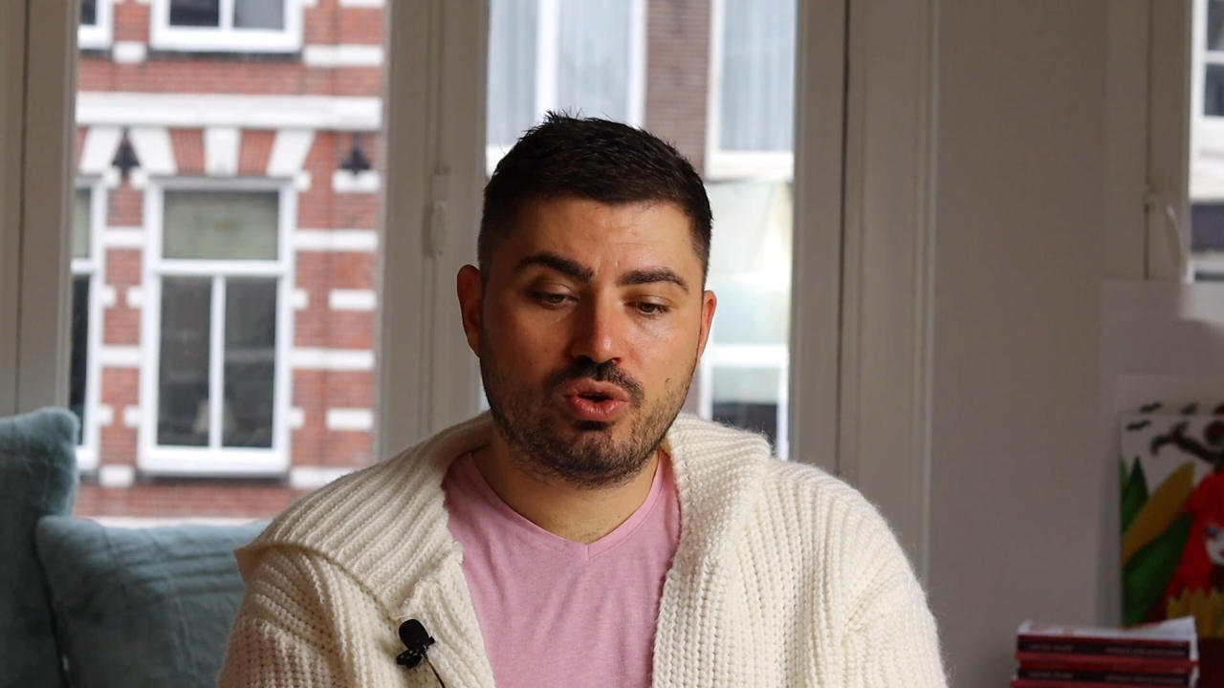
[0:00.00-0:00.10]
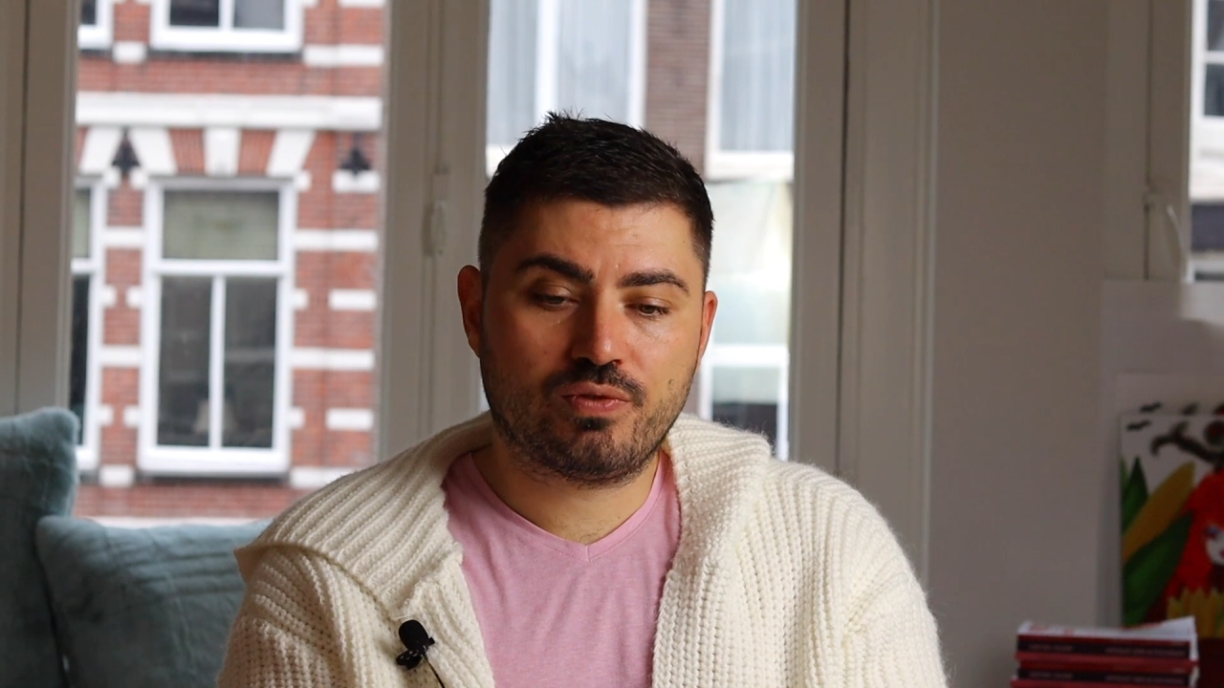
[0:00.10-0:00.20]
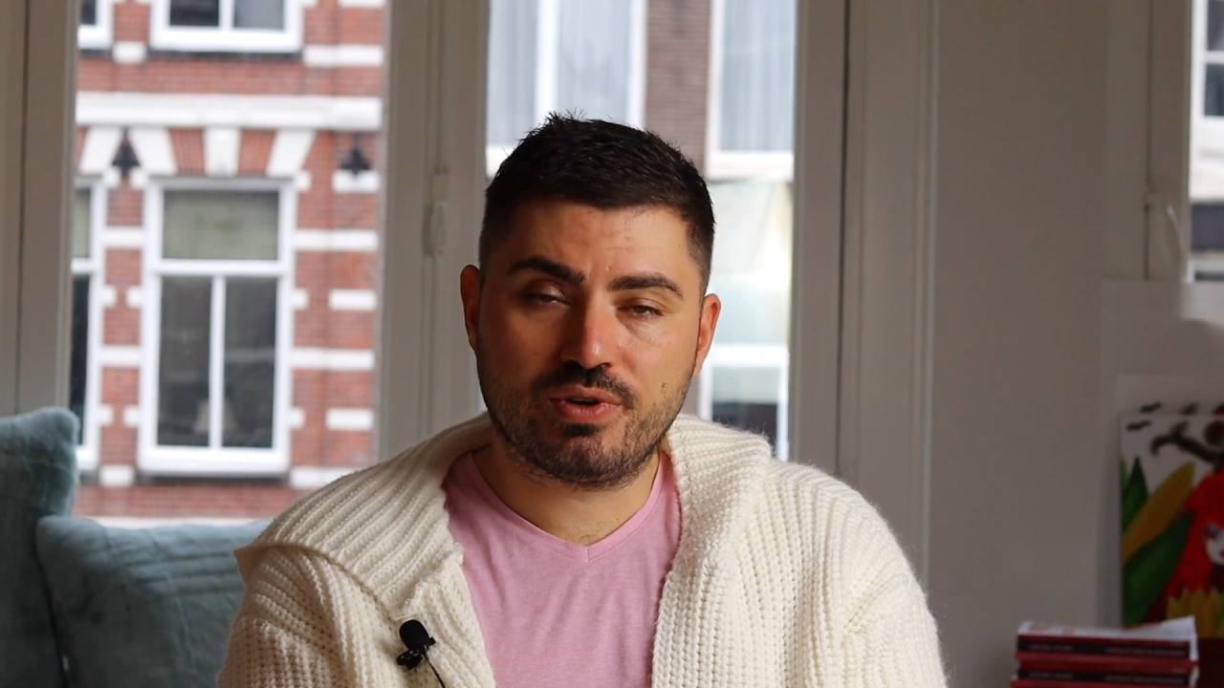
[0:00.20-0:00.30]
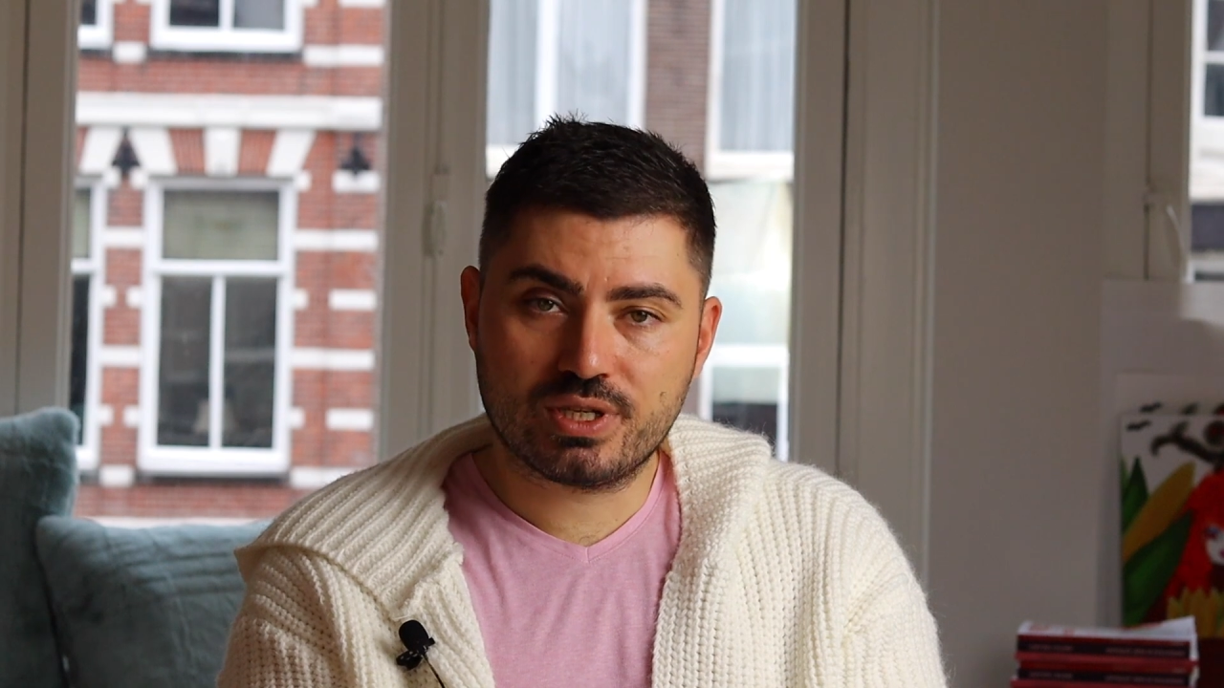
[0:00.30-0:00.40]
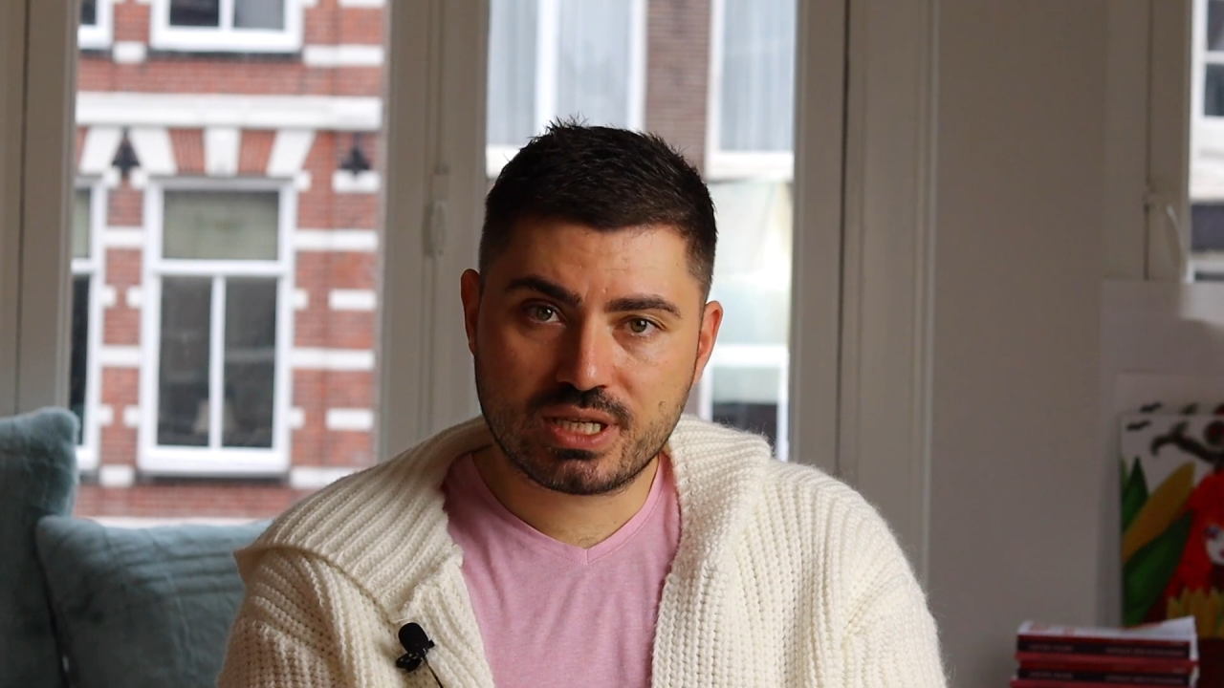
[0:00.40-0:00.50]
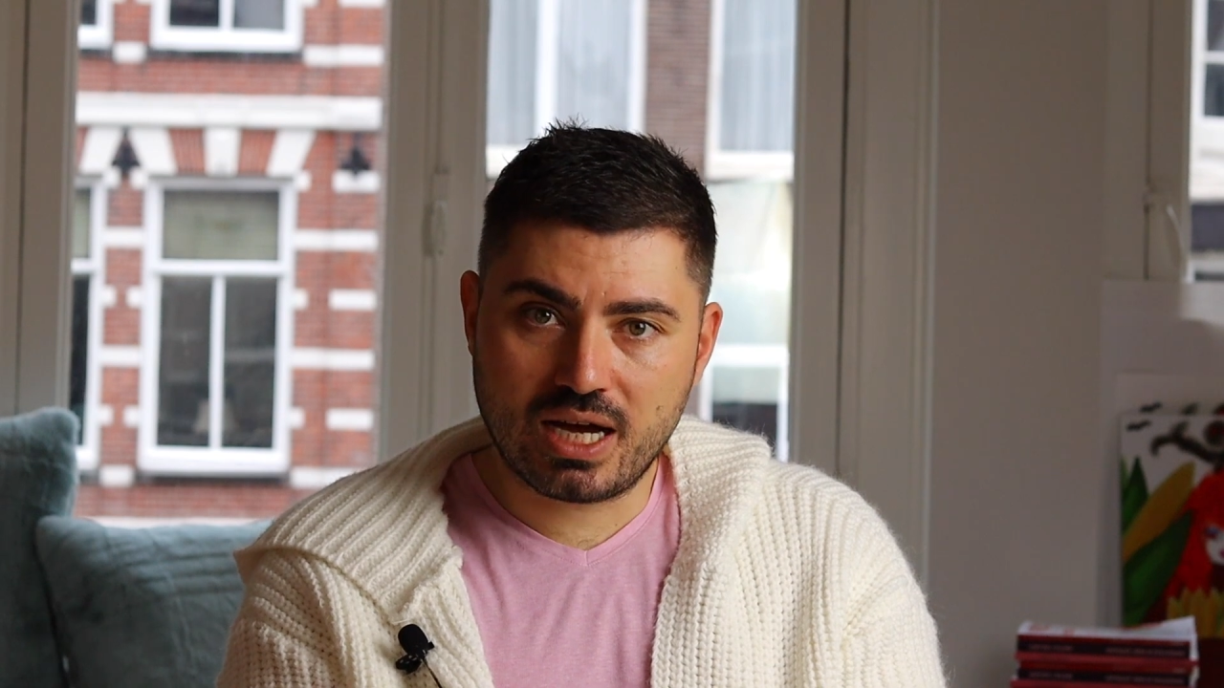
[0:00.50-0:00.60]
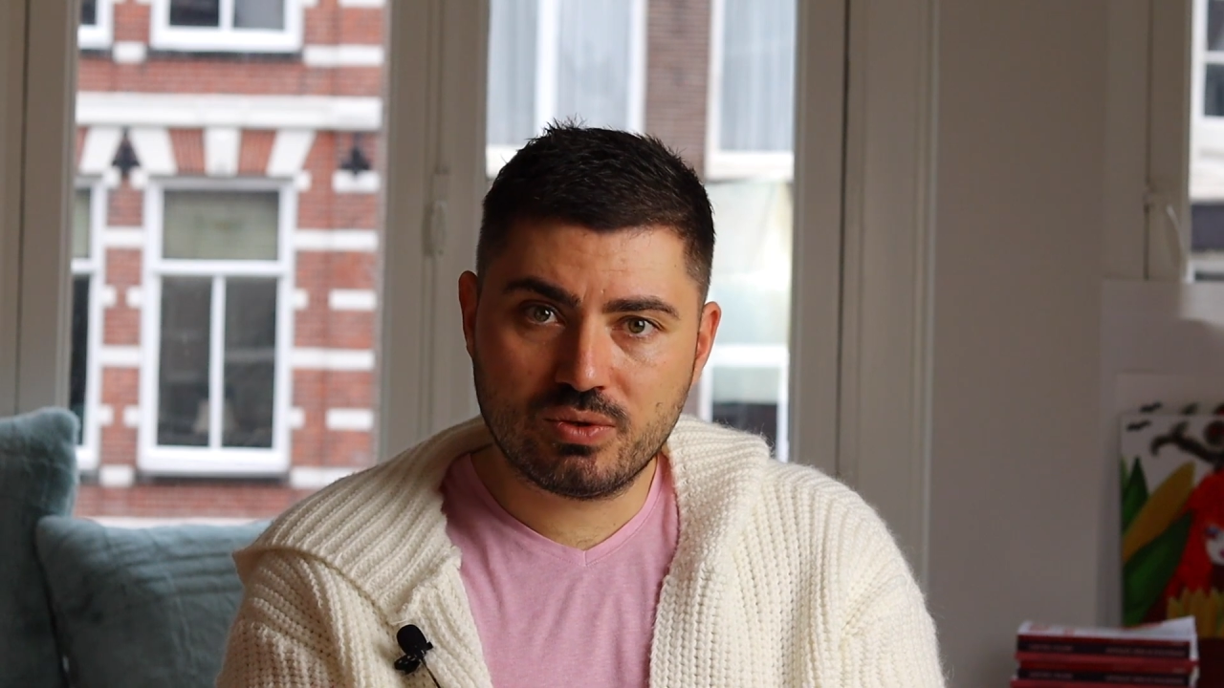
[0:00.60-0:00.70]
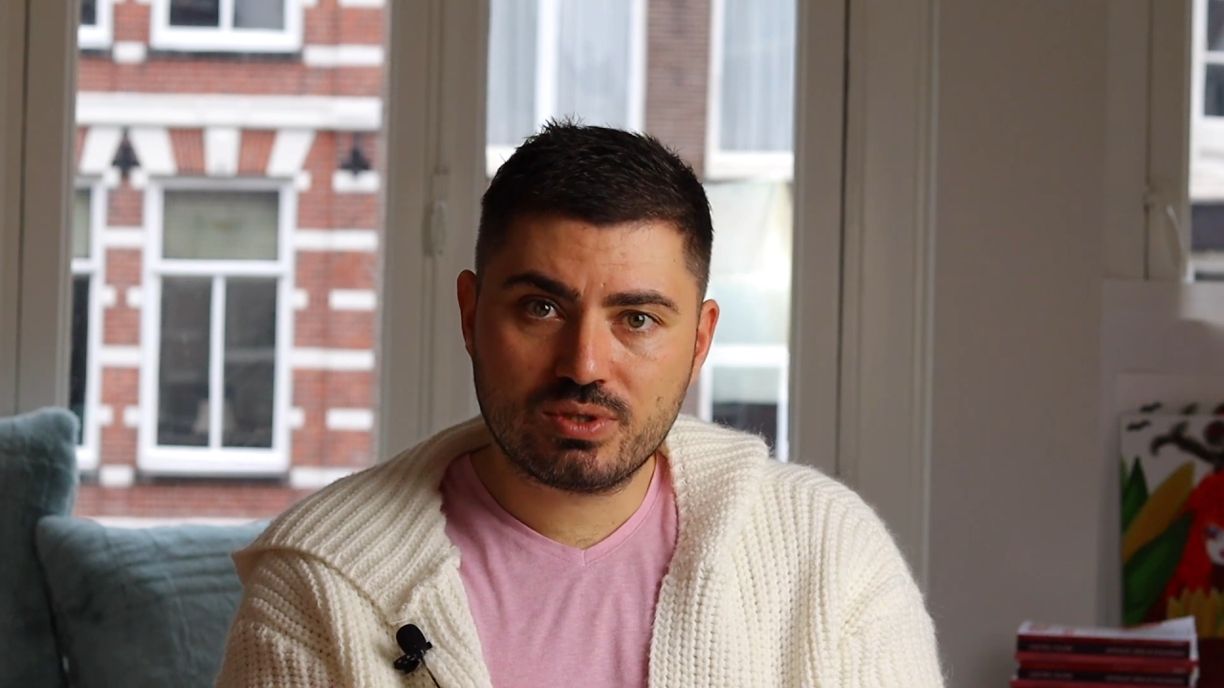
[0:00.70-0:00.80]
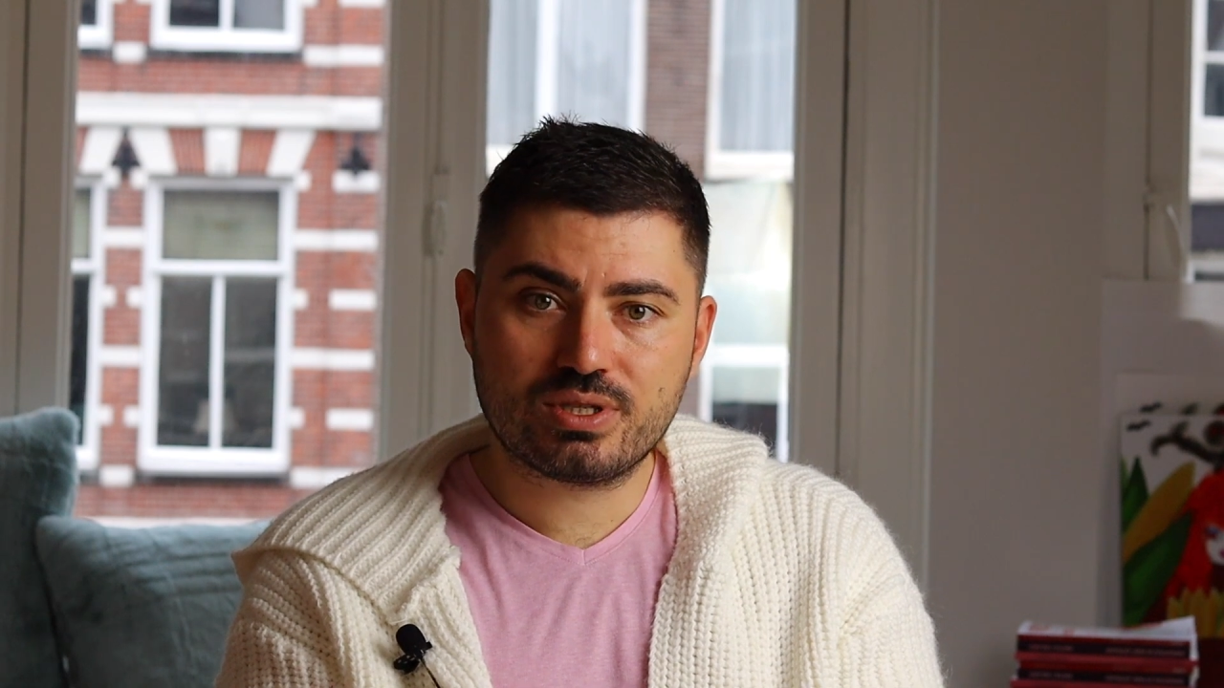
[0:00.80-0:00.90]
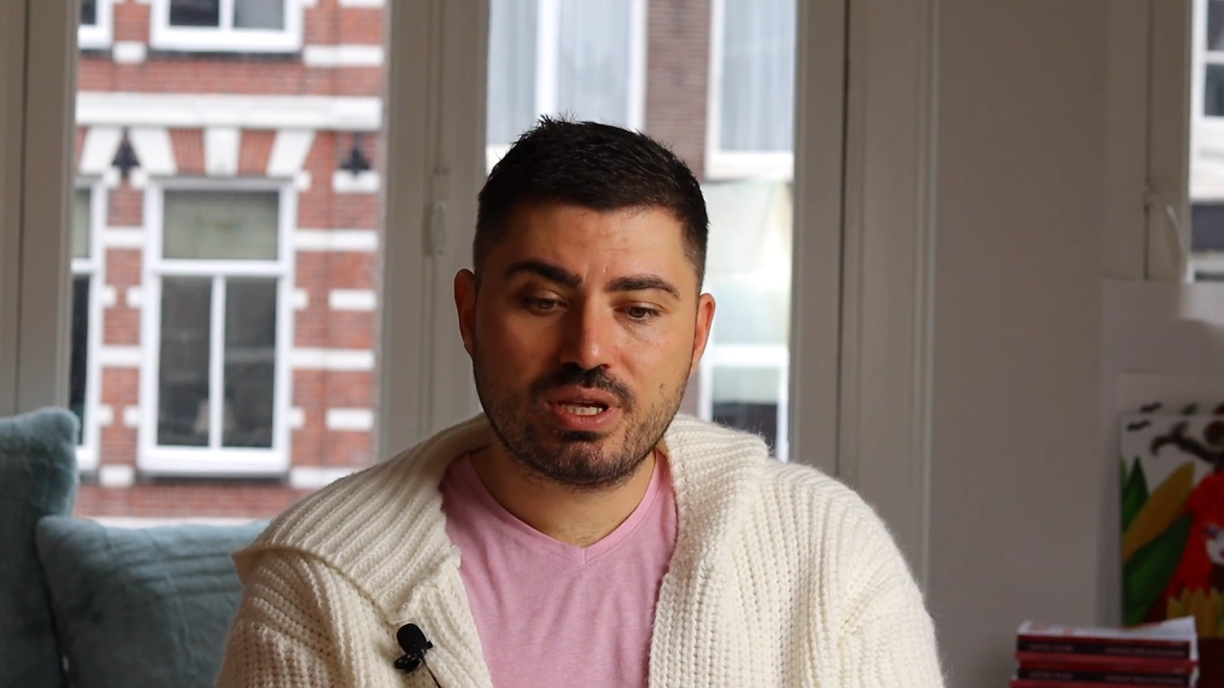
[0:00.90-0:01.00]
your first
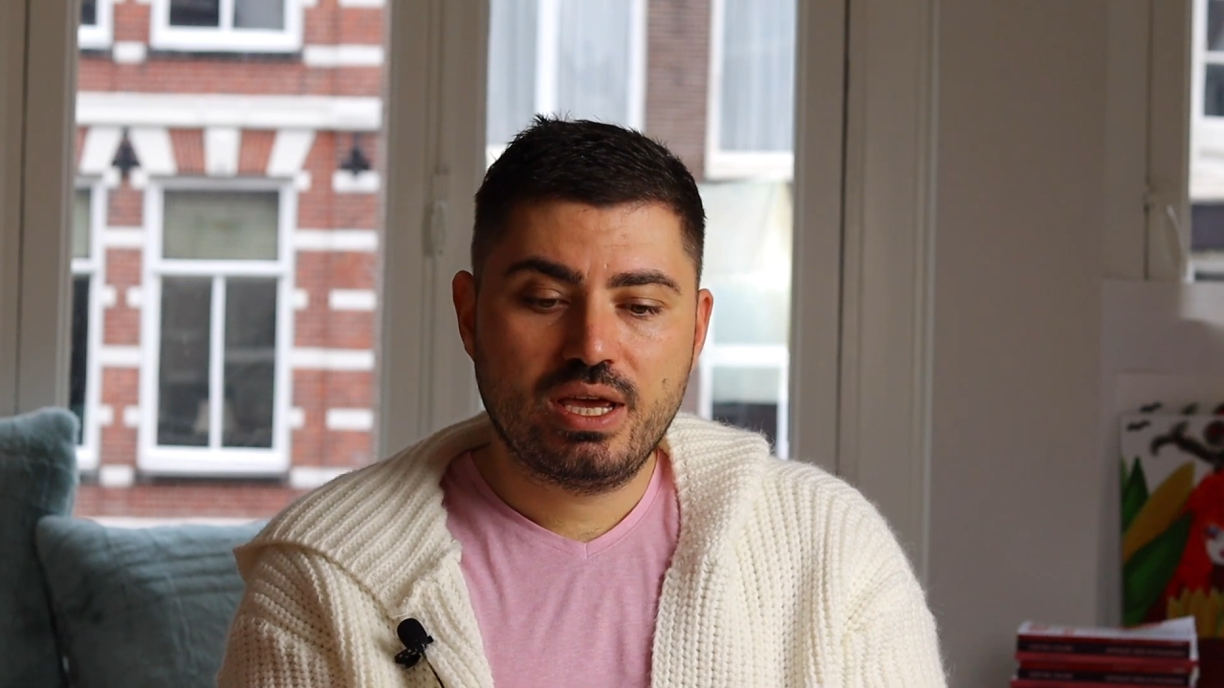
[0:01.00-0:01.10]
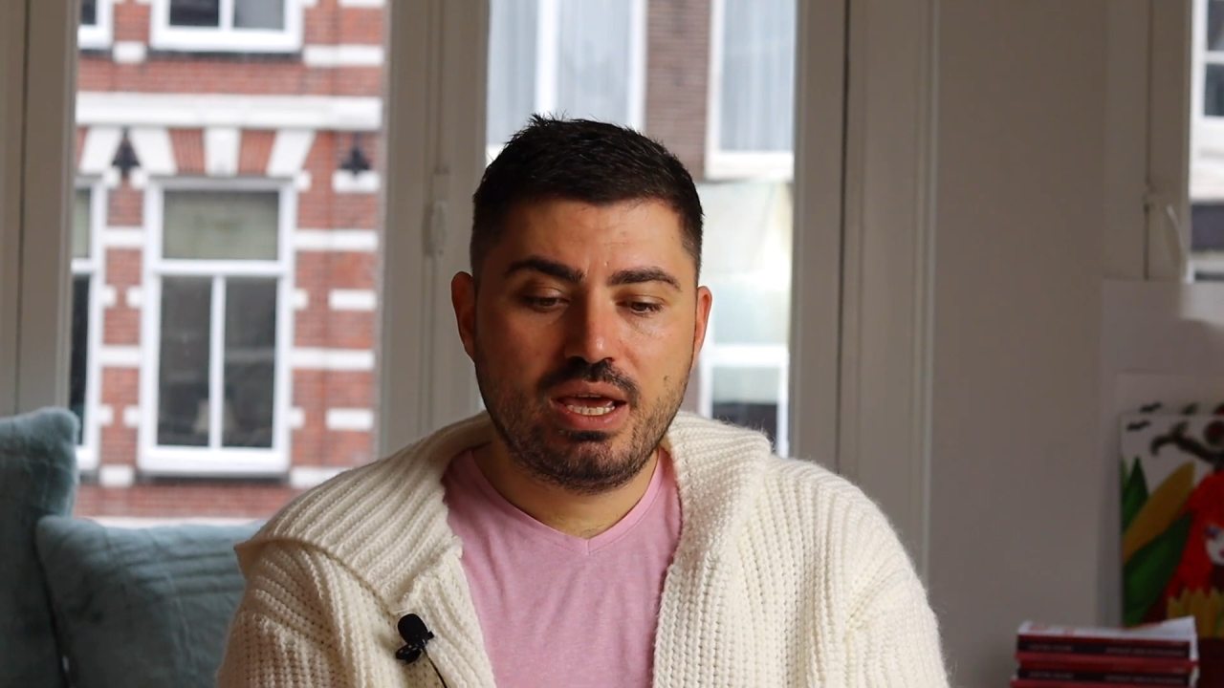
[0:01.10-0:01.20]
house,